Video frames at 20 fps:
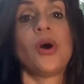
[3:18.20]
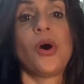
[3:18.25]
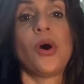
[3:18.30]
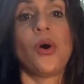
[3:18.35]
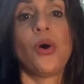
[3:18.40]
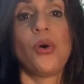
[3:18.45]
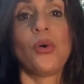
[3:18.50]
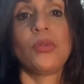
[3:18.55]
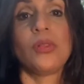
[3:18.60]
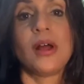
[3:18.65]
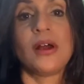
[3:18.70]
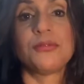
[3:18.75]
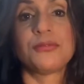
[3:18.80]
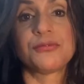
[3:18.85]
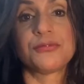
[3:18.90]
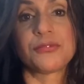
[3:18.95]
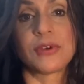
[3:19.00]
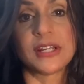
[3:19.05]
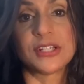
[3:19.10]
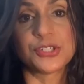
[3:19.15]
a whole lot
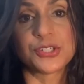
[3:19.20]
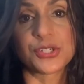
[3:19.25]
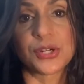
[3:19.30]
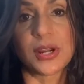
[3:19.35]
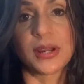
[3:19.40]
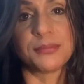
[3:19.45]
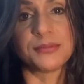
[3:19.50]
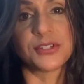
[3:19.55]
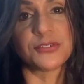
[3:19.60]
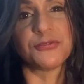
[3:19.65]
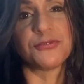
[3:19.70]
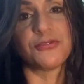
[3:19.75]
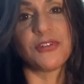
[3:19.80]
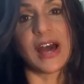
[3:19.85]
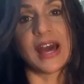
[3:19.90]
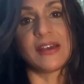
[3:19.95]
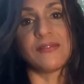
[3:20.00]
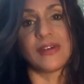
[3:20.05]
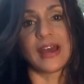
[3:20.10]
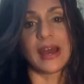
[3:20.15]
fresher, up to
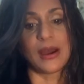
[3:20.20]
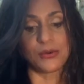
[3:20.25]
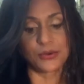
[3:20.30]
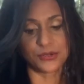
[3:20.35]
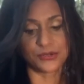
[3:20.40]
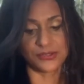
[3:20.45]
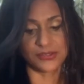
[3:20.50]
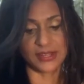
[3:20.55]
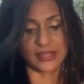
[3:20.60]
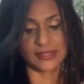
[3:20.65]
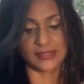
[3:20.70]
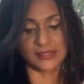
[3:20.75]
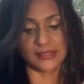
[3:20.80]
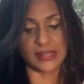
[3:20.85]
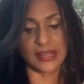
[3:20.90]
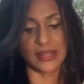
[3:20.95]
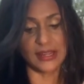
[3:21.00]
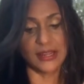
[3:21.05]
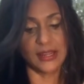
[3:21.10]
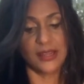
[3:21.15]
5 hours they
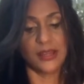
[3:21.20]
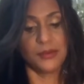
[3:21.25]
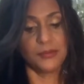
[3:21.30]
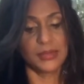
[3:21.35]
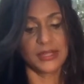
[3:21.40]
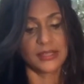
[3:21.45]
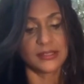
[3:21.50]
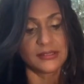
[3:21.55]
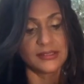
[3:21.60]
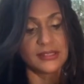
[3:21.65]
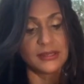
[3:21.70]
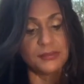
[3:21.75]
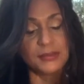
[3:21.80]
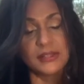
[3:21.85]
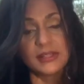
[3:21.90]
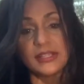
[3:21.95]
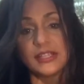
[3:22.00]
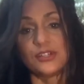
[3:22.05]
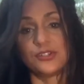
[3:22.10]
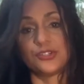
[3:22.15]
say, because
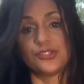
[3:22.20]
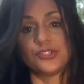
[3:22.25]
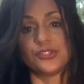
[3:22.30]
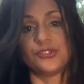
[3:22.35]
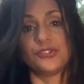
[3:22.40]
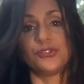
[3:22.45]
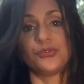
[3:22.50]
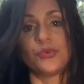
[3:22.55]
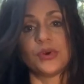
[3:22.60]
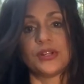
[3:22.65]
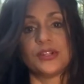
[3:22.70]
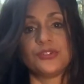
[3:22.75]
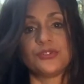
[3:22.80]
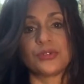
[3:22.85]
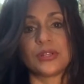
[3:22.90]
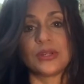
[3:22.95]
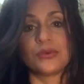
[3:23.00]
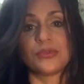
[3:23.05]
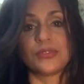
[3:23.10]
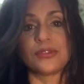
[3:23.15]
typically your juice you want to
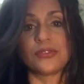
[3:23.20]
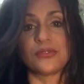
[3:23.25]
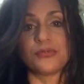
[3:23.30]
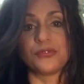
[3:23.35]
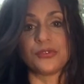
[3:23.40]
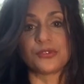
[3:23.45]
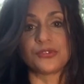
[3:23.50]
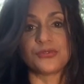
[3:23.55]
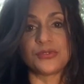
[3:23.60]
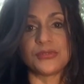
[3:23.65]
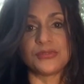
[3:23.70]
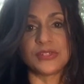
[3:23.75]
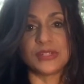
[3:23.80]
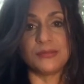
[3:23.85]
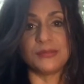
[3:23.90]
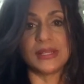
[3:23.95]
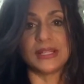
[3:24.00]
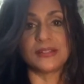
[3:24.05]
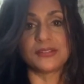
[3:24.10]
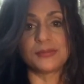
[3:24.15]
drink within the first
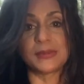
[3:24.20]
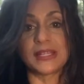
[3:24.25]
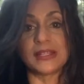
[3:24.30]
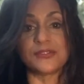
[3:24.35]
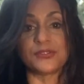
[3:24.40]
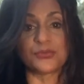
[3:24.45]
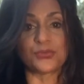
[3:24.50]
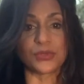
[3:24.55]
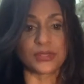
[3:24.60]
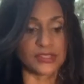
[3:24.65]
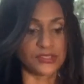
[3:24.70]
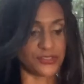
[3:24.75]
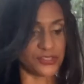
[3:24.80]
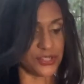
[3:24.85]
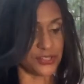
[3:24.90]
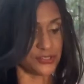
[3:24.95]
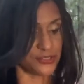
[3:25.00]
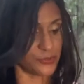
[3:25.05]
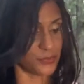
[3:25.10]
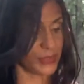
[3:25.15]
15 minutes because it really
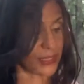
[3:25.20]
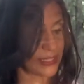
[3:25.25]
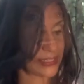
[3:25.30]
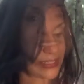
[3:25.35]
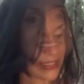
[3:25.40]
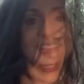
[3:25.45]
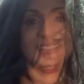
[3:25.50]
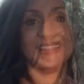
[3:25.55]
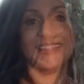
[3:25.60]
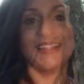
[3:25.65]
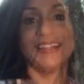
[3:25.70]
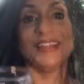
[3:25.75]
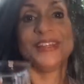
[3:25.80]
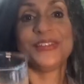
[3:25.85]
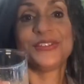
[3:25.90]
starts to break down.